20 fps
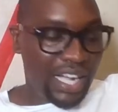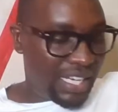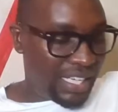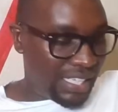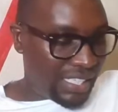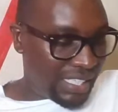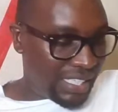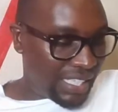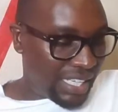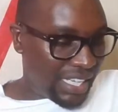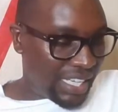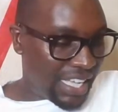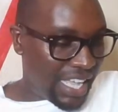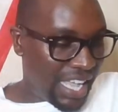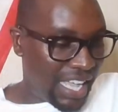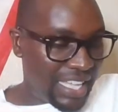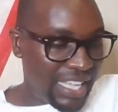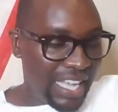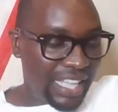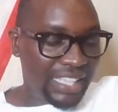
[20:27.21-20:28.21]
and
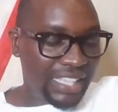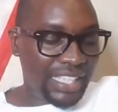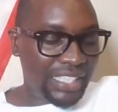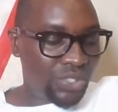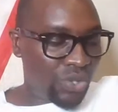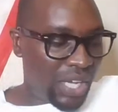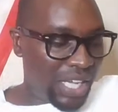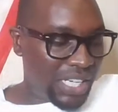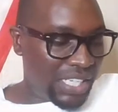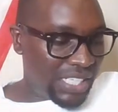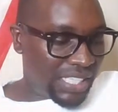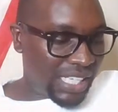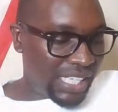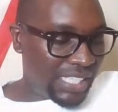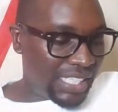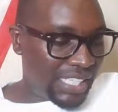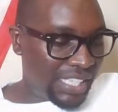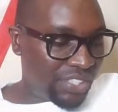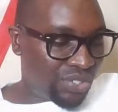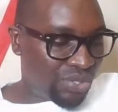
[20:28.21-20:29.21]
yeah, that's why I
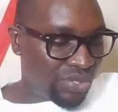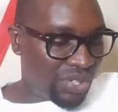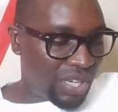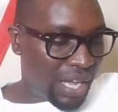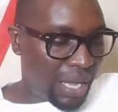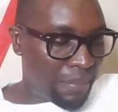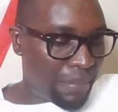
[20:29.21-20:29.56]
decided to